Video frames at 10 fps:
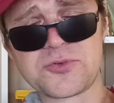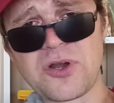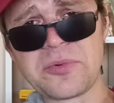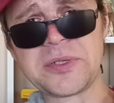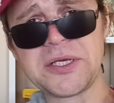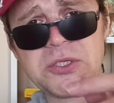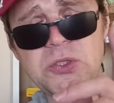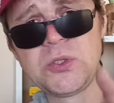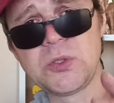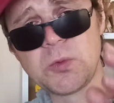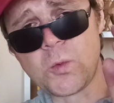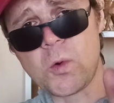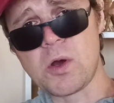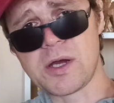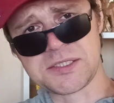Probably you
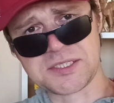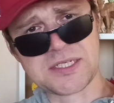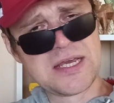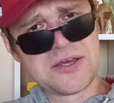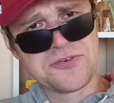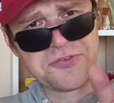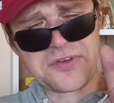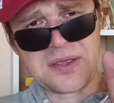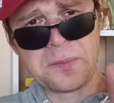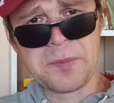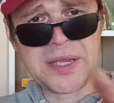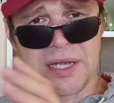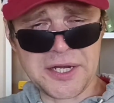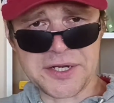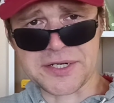was
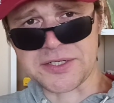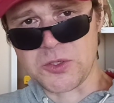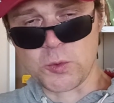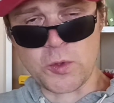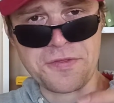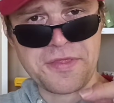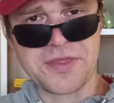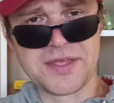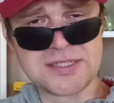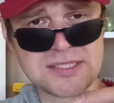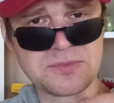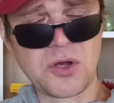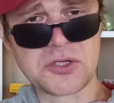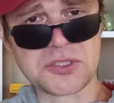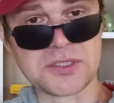familiar with this
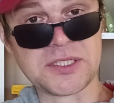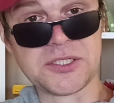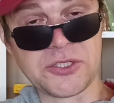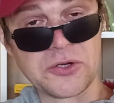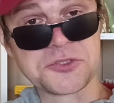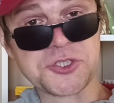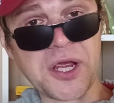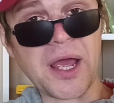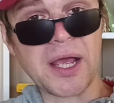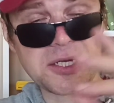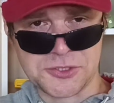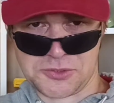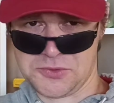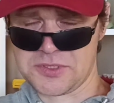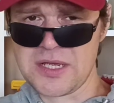model in your
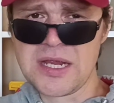childhood